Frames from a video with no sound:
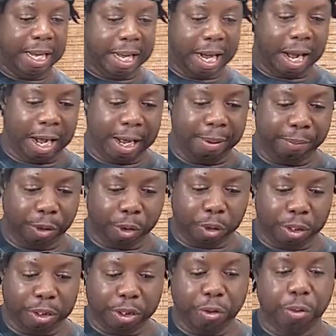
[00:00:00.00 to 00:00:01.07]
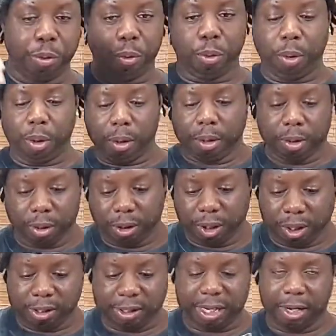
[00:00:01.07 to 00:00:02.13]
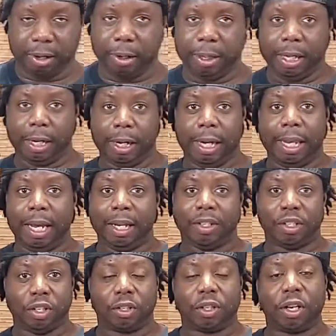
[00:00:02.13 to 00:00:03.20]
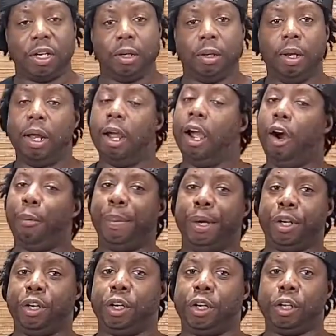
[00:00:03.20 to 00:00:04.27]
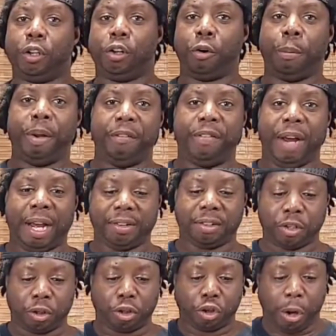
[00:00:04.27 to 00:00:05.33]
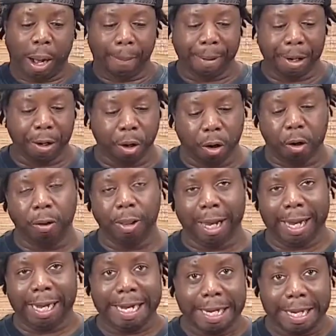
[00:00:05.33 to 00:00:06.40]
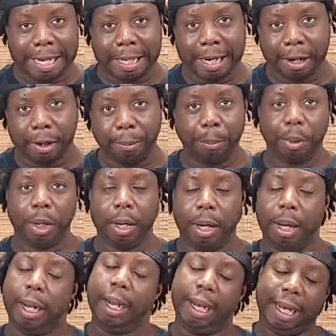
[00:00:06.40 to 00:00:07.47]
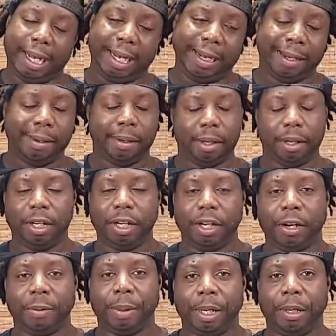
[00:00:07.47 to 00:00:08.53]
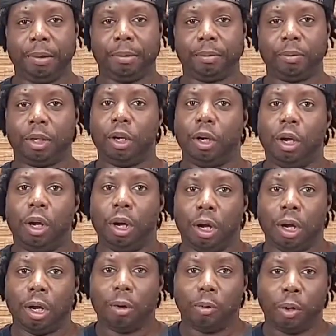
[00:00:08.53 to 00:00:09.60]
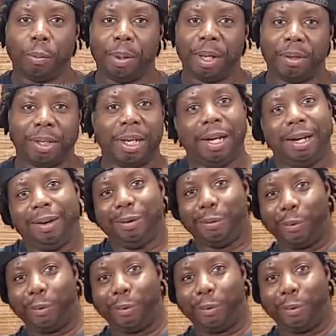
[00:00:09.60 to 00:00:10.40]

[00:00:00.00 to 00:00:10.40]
and I am going to toss that on there. And that's just going to help it cook a little bit faster, trapping all that heat in there. And, you know what I mean? We're busy.